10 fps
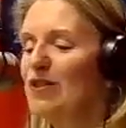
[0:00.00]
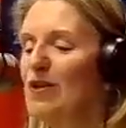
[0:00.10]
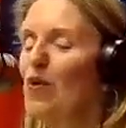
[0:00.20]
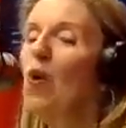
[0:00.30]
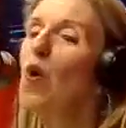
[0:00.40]

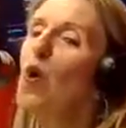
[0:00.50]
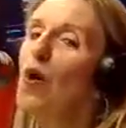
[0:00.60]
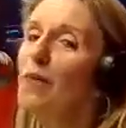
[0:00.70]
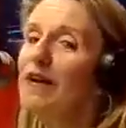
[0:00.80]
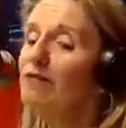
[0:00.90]
So
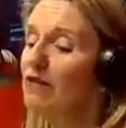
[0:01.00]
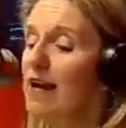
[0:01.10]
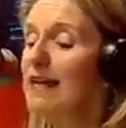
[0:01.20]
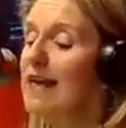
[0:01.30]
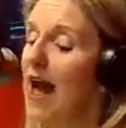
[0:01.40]
call me
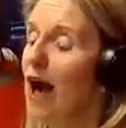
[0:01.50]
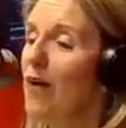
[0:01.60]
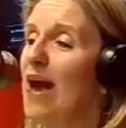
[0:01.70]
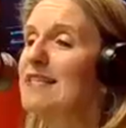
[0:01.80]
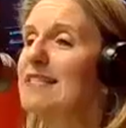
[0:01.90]
right
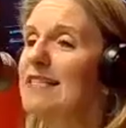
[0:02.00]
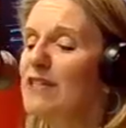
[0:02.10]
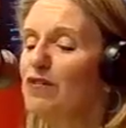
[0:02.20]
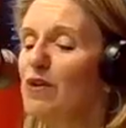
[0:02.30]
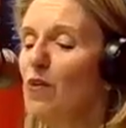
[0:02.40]
now at
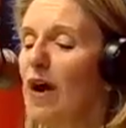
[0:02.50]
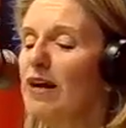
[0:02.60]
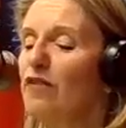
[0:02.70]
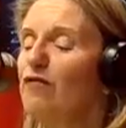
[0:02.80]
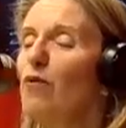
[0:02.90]

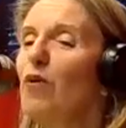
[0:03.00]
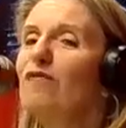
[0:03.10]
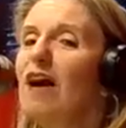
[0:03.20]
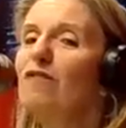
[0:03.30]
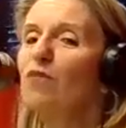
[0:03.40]

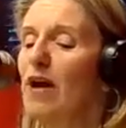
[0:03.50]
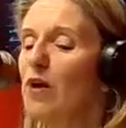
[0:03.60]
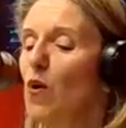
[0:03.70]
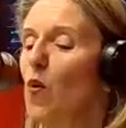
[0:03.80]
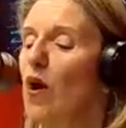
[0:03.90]

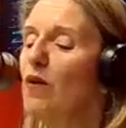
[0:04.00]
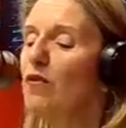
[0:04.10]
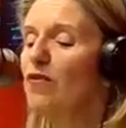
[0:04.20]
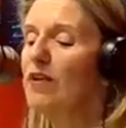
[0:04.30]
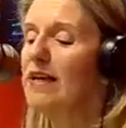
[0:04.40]

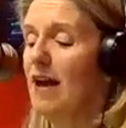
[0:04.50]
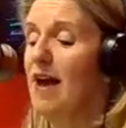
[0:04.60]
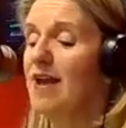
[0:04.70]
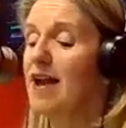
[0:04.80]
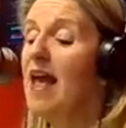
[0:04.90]

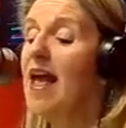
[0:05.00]
631-451-1039.